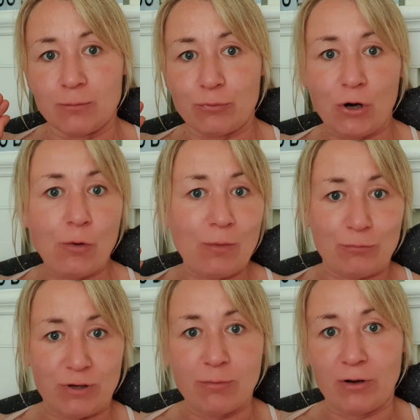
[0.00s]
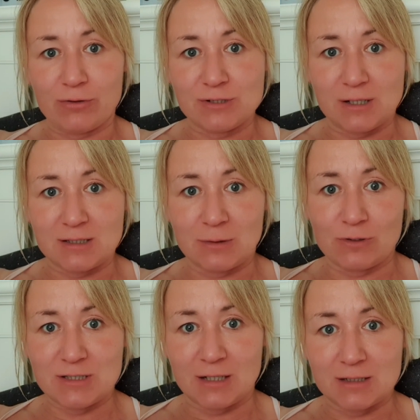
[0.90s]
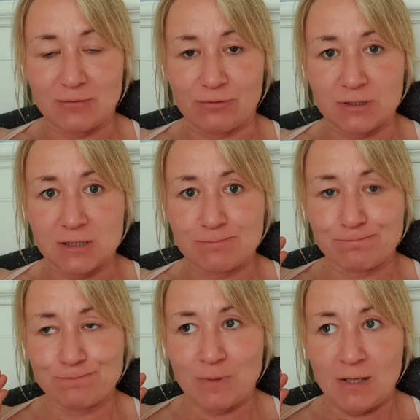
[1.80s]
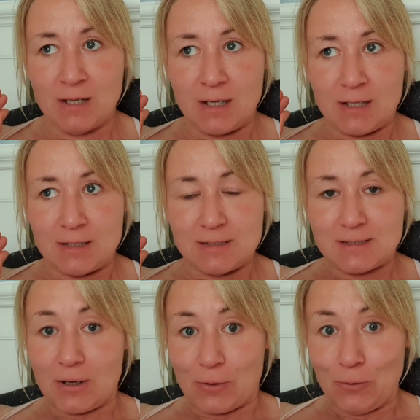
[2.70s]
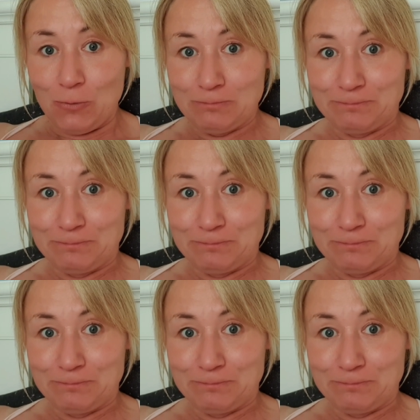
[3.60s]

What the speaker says: pro and prebiotics that we're seeing a difference. So